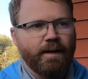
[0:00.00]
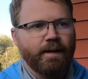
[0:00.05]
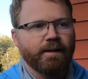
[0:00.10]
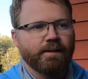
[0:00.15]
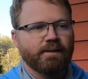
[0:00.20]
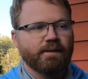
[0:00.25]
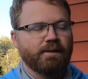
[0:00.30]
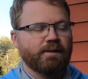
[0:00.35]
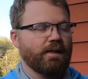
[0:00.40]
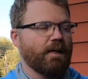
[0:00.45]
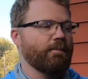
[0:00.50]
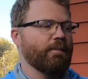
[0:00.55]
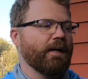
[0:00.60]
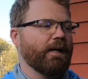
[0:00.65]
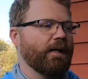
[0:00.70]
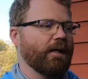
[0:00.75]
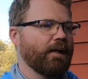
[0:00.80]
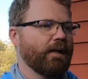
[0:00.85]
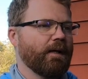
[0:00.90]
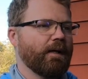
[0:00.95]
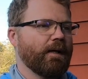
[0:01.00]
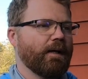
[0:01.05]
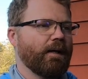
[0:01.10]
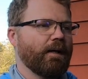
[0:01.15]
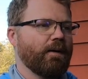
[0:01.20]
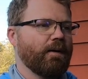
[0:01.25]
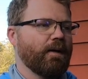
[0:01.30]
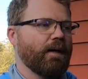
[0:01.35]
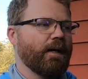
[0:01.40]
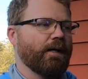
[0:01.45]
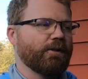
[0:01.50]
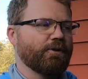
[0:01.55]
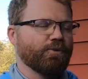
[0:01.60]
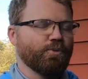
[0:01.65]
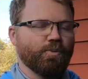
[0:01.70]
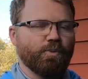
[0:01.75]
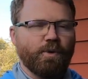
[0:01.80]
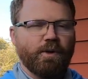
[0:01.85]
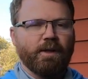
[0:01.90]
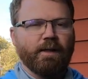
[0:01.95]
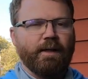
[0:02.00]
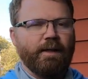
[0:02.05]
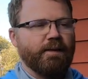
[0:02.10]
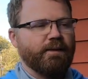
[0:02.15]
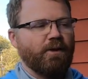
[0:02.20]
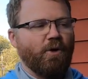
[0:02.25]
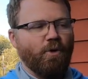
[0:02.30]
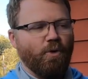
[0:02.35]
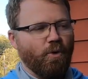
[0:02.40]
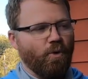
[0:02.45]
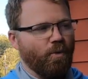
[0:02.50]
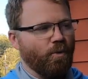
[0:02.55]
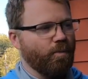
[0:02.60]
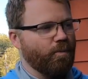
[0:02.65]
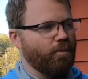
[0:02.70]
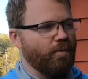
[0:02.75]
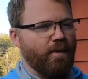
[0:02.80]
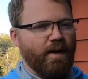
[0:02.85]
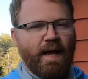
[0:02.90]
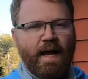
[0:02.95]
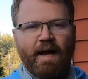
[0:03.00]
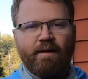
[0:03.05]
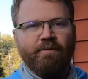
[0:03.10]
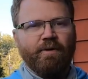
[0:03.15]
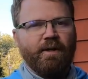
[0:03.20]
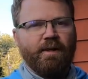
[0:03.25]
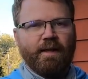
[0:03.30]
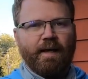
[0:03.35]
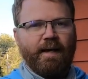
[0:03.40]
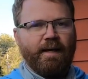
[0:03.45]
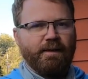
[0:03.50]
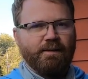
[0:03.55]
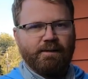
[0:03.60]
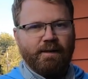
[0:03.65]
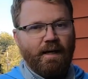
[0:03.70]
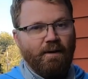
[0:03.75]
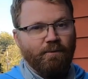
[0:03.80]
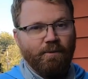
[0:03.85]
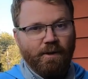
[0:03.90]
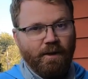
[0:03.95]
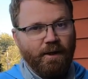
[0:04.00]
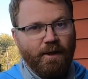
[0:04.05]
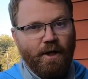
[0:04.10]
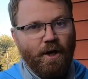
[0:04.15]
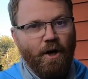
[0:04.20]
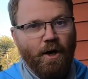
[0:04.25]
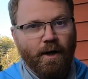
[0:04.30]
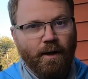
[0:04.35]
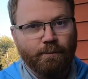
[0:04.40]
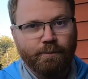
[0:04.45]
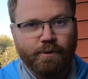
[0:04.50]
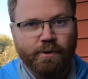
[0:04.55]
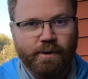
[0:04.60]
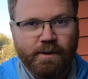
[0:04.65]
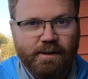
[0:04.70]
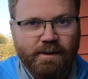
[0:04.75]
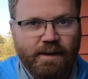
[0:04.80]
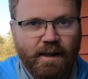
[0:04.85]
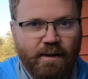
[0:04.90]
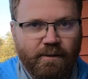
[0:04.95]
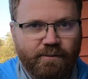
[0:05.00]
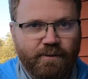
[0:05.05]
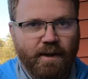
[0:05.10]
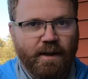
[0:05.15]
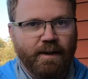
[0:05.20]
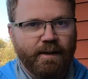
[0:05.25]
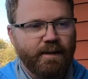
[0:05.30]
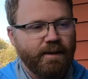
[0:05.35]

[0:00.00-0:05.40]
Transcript: His stomach has really, his whole everything has not really caught up to itself yet.